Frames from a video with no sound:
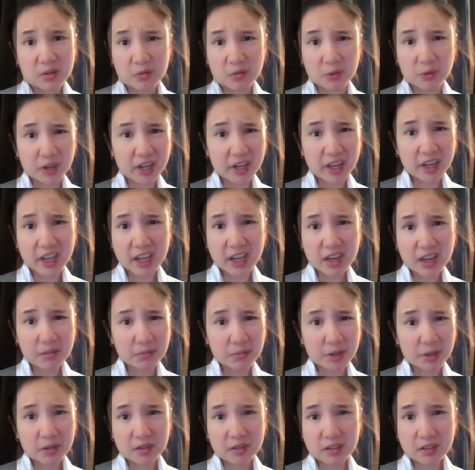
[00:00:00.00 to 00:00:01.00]
What I hate
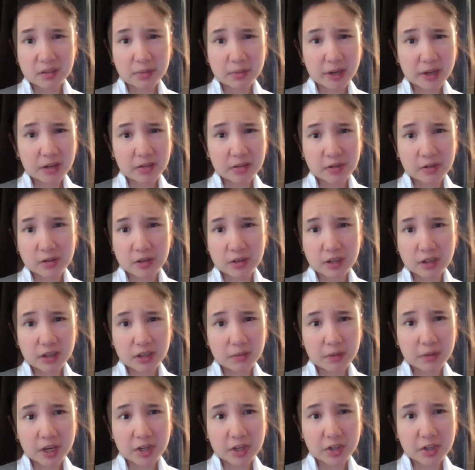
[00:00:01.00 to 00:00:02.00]
most about treating
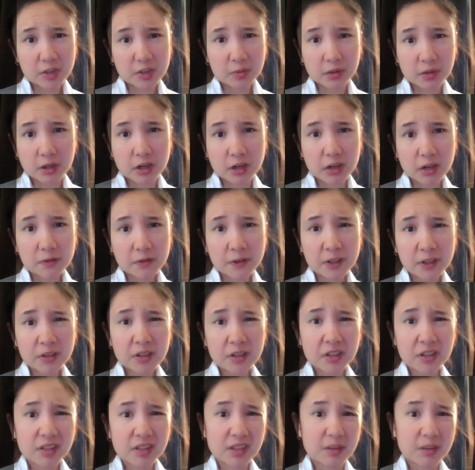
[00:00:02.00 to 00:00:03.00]
patients with heart failure
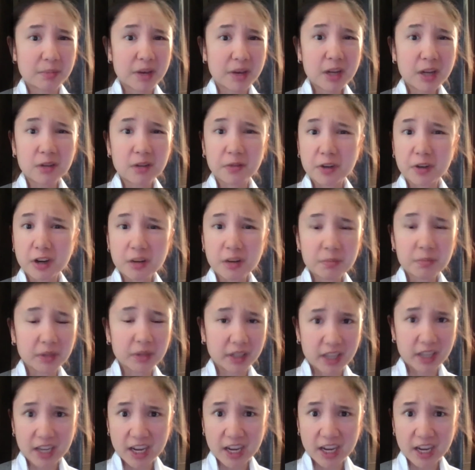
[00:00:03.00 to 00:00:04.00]
is the amount of
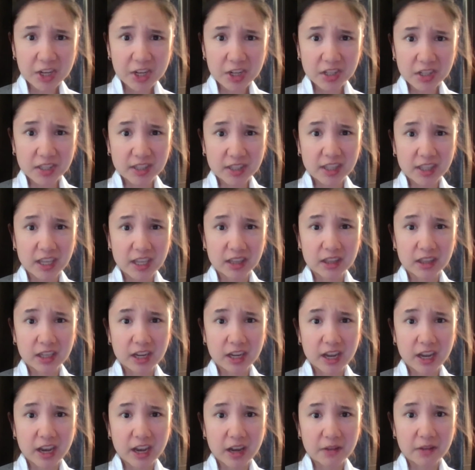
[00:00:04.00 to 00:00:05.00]
complications that they
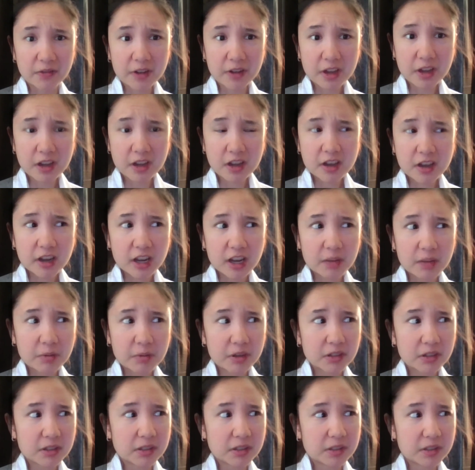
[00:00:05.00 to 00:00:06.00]
have. I mean,
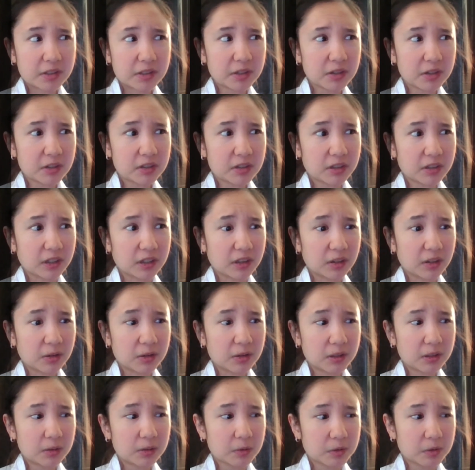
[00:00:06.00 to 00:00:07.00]
seriously, they're
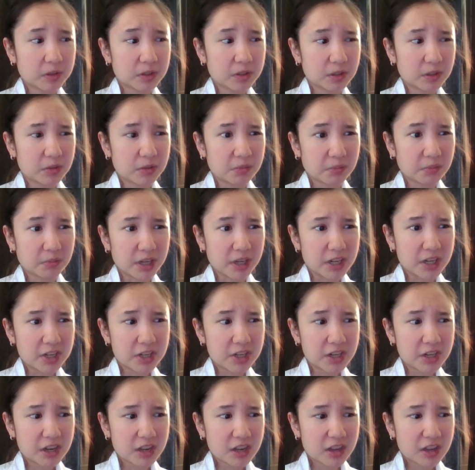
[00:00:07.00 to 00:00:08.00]
going through so much.
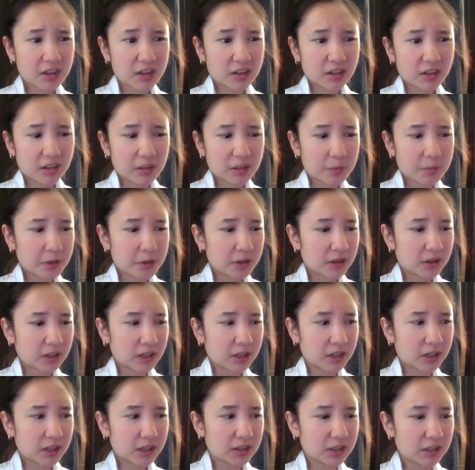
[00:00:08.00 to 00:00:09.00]
I mean, they
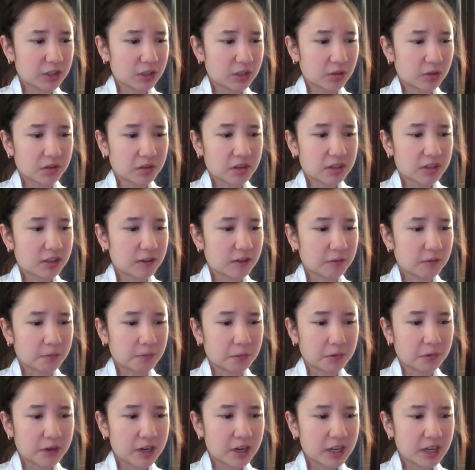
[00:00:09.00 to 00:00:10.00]
got the shortness of
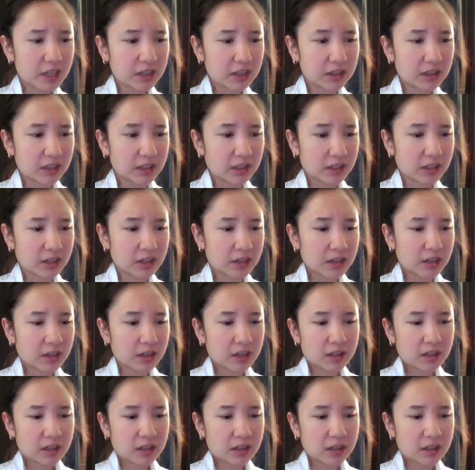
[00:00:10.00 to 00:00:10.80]
breath and